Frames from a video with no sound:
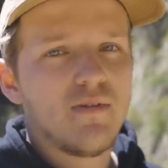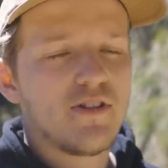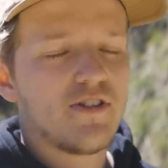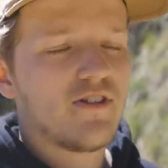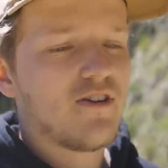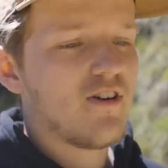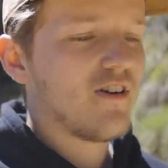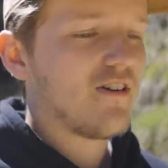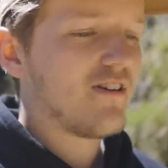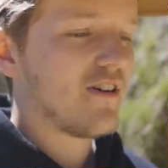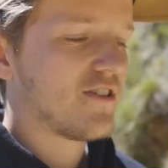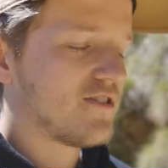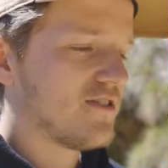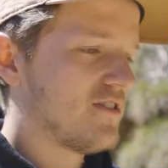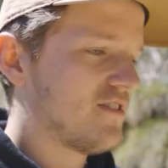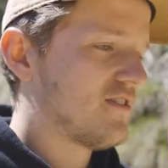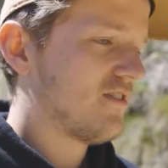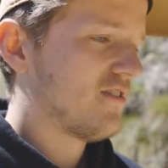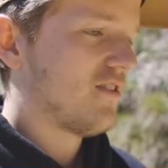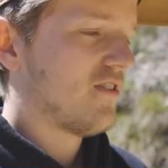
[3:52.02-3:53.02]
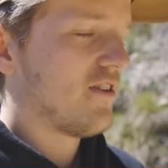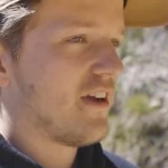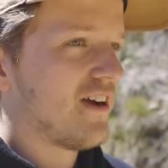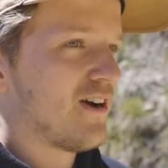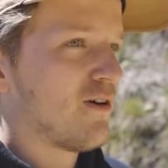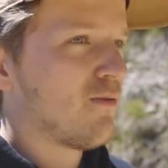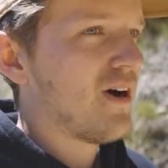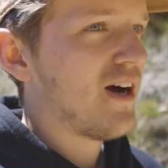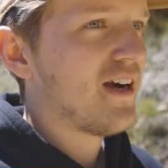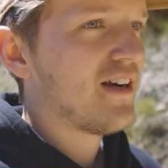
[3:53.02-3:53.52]
Mitch and I are actually on
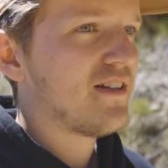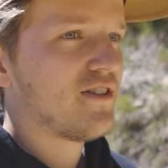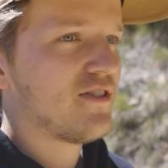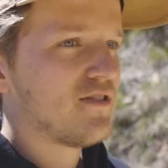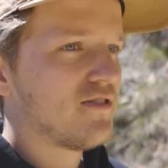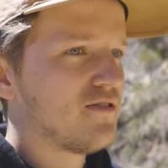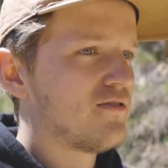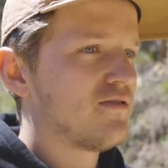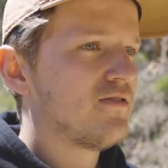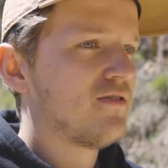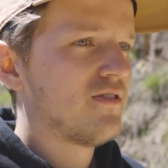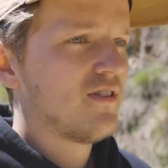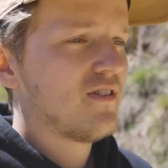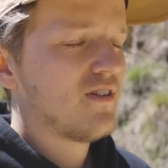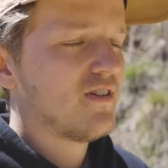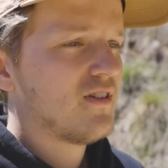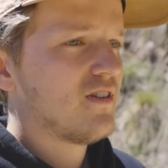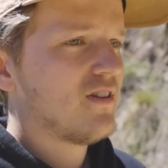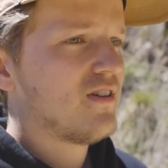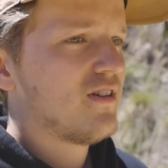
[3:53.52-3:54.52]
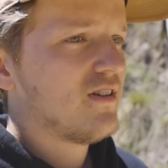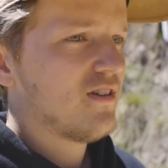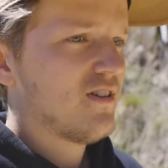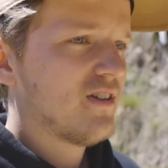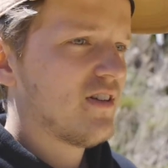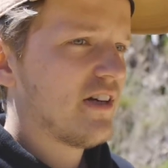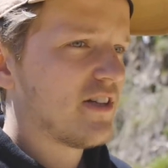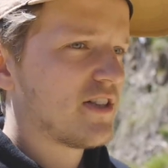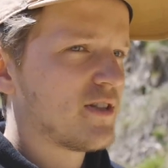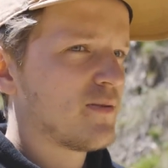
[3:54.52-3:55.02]
our way to
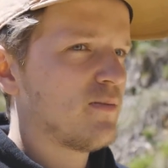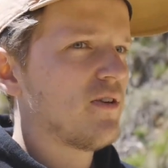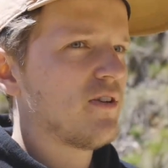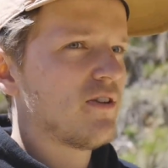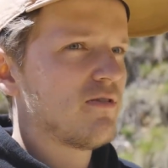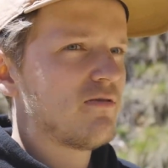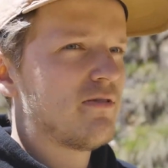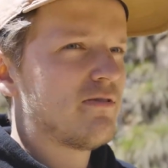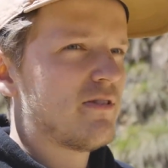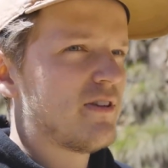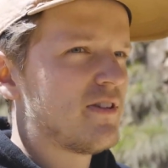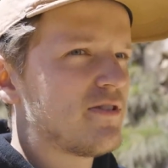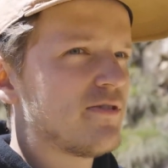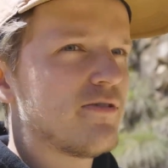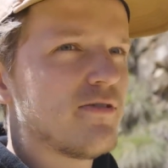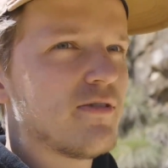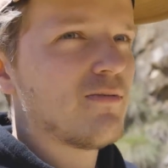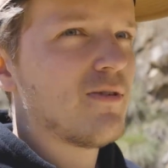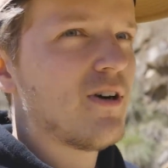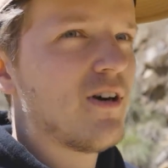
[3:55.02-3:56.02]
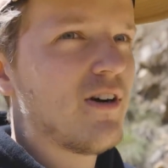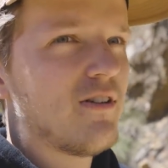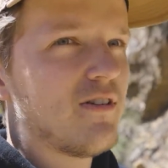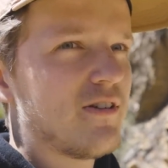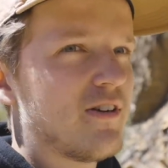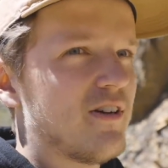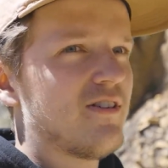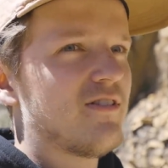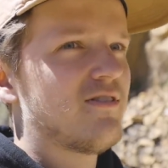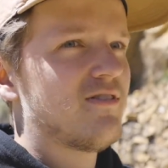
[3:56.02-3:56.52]
a spot that we went to a while
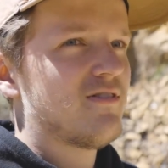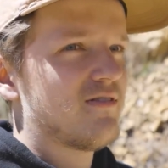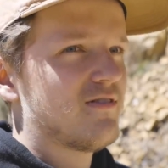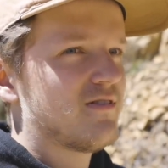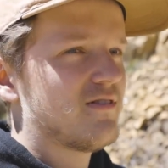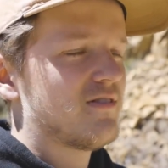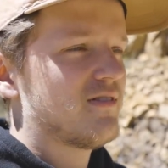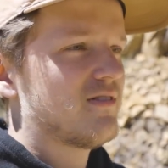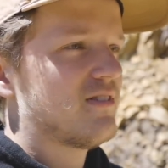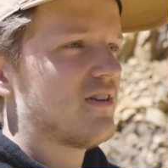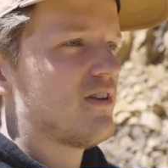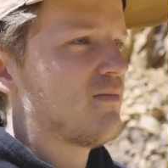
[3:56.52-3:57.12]
ago yeah.